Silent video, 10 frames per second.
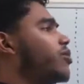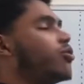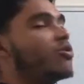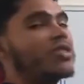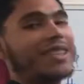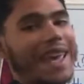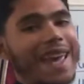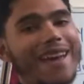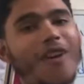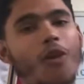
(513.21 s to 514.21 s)
you just
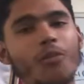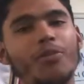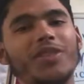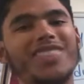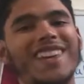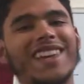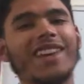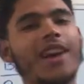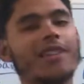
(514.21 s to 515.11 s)
can't help but think